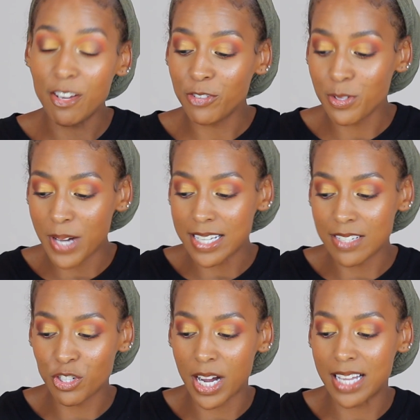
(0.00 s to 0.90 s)
If you guys
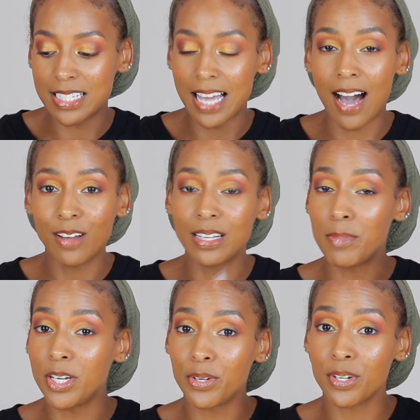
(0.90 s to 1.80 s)
have tried this out, let
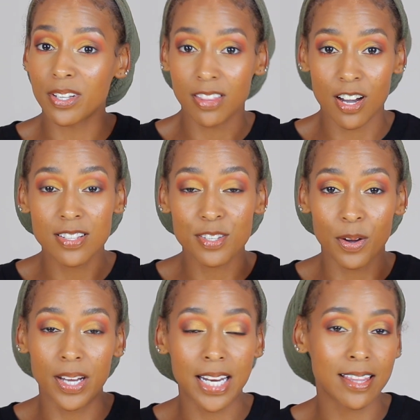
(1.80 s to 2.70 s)
me know your thoughts
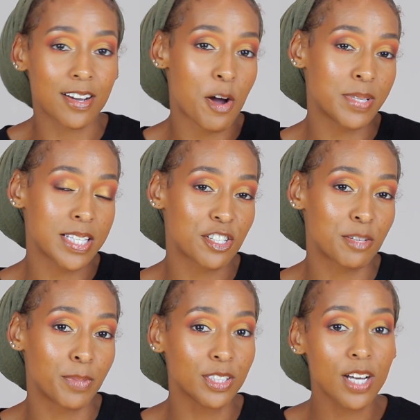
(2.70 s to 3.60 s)
on it in the comment
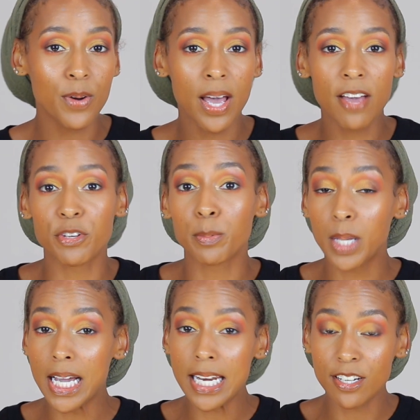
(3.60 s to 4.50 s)
section below. If you're
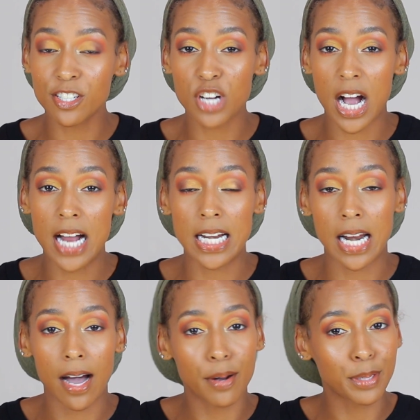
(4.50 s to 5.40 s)
planning on trying
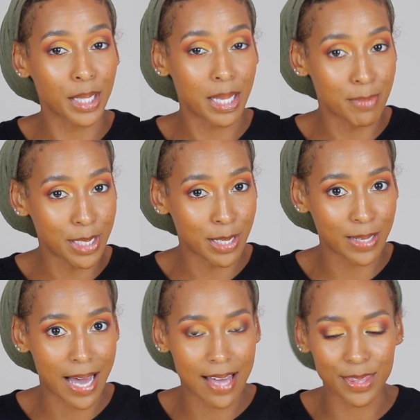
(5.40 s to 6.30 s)
it out, let me
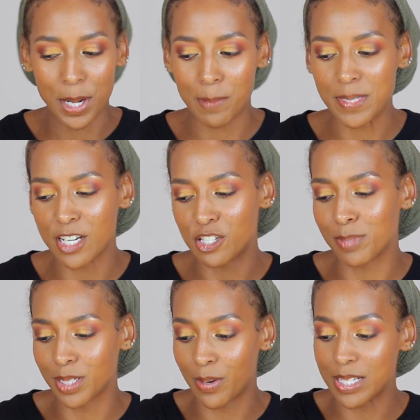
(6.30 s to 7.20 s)
know that in the comment section
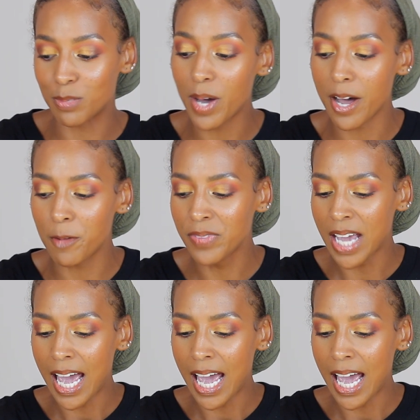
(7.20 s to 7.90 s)
below as well.